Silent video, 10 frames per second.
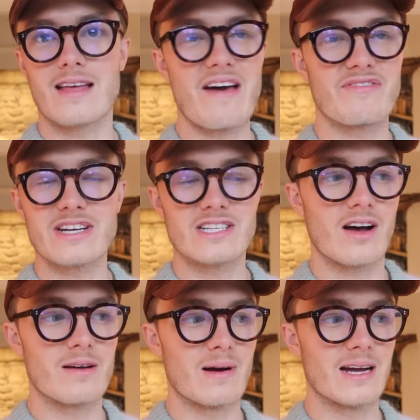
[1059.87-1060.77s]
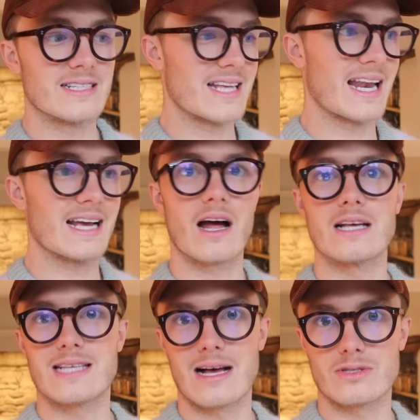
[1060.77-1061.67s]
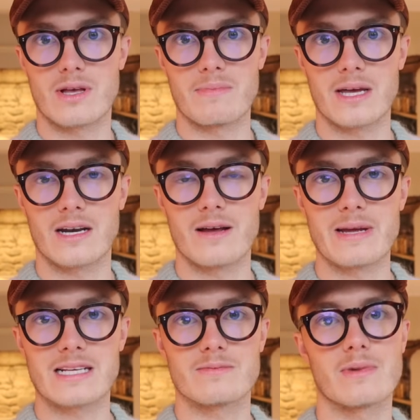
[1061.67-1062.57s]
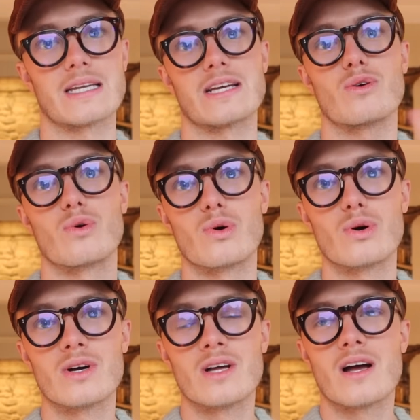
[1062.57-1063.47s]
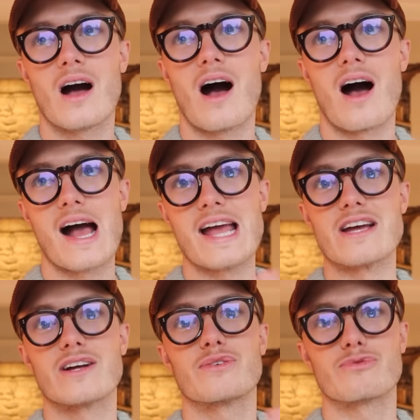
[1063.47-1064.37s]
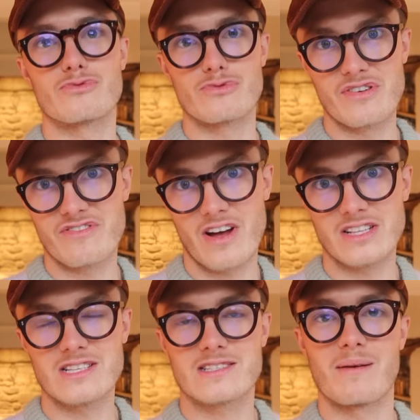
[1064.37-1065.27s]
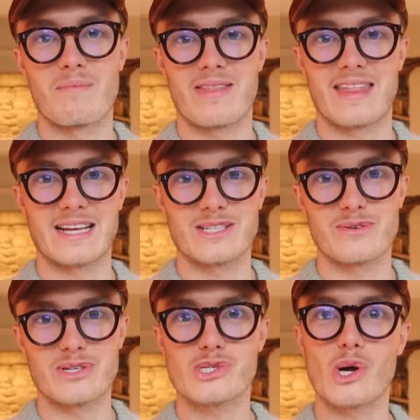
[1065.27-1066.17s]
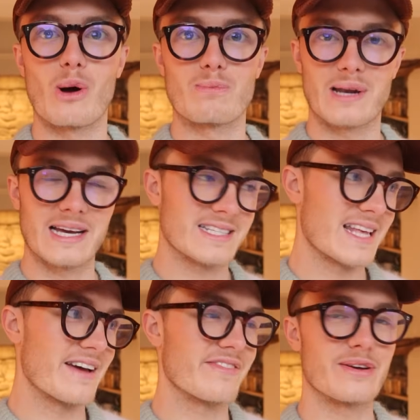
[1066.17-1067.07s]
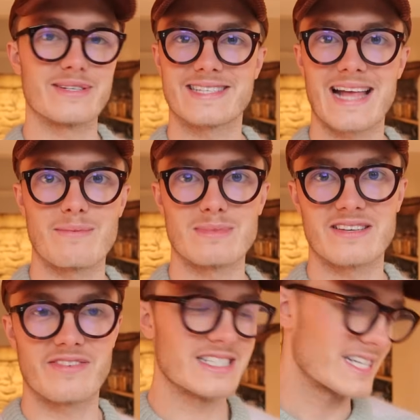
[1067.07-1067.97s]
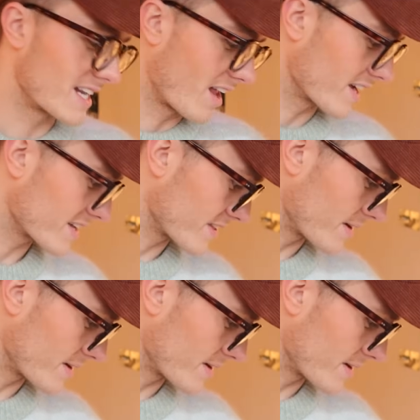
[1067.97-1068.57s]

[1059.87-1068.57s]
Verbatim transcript: every time I say like I sell something and I make some money, or I refund something to a shop, like say if those stems, if I didn't like